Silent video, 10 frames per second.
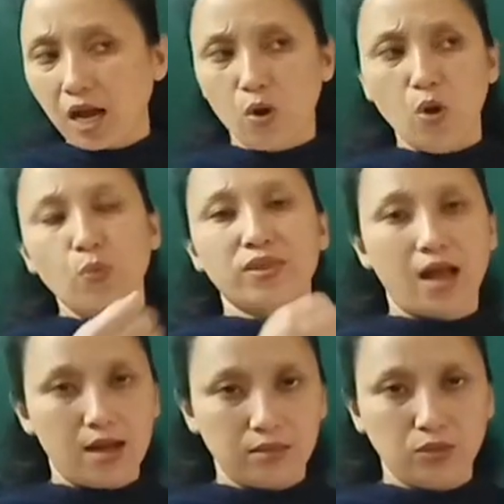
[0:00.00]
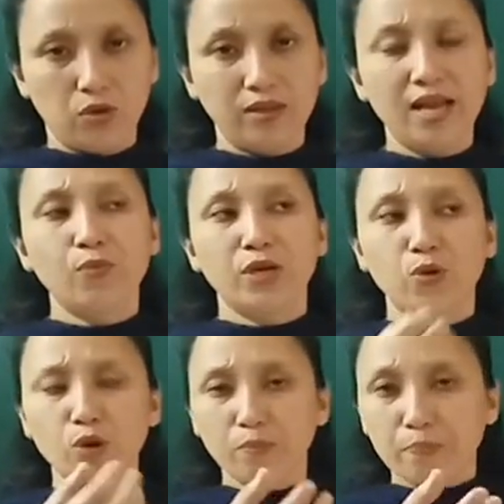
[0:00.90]
along with us so that we
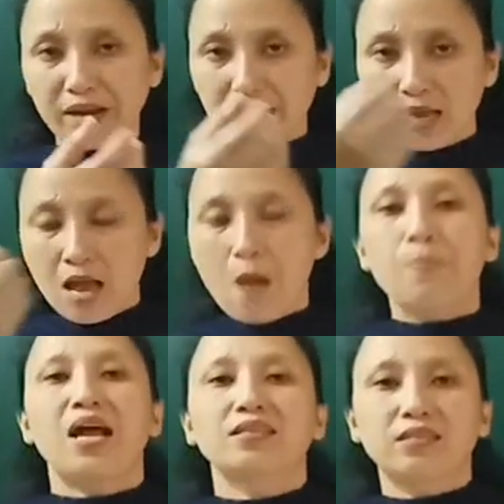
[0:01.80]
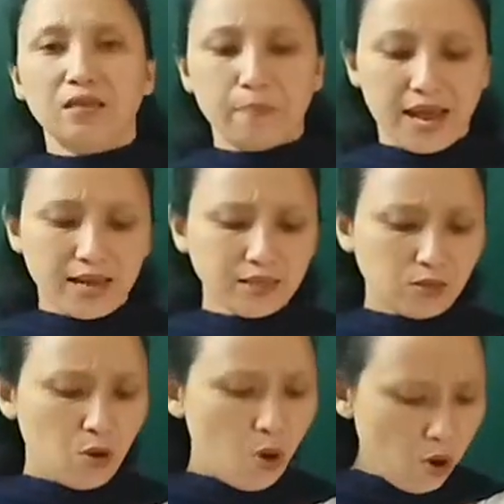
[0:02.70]
don't bring plastic
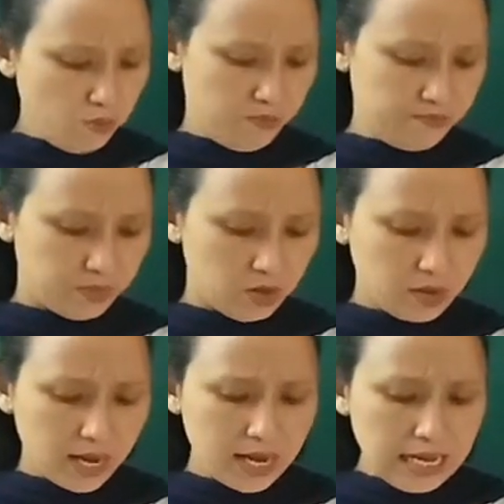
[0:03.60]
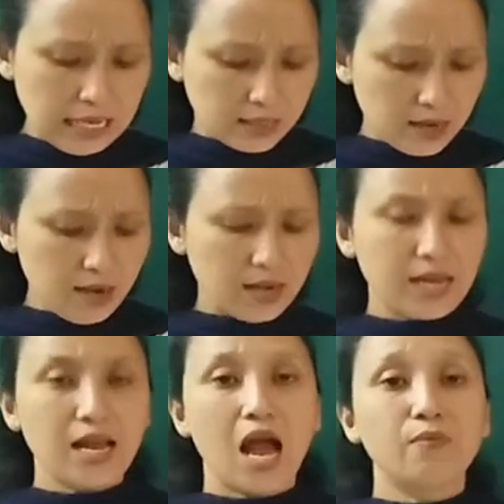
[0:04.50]
bags home. Okay,
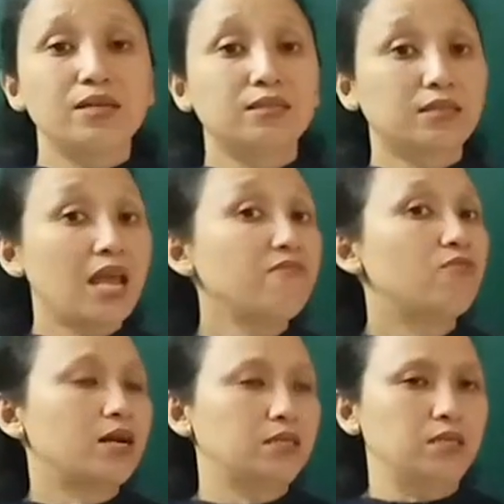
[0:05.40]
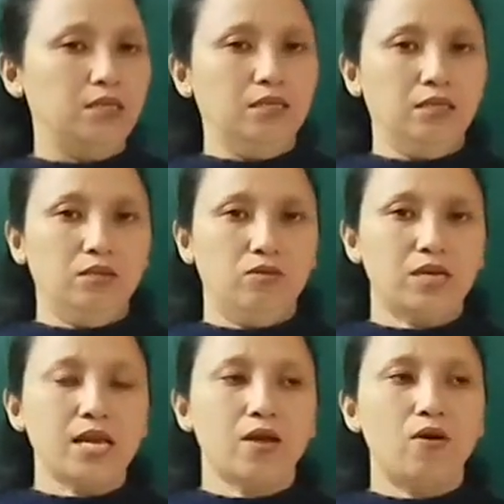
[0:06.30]
thirdly, I will save water.
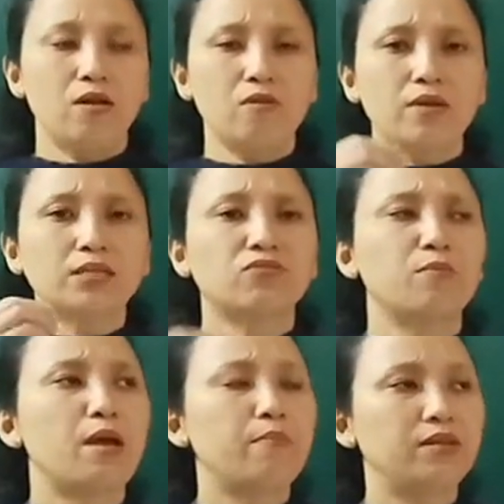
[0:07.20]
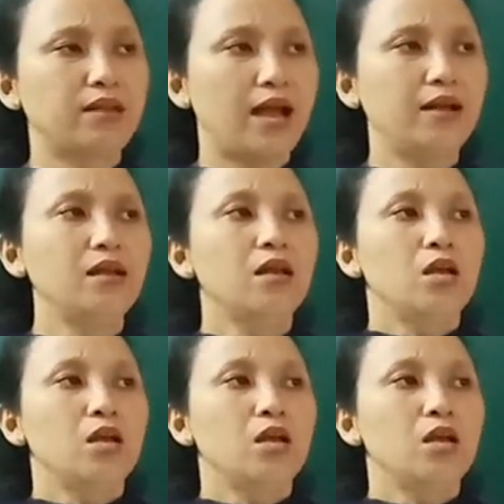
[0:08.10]
Okay, always remember that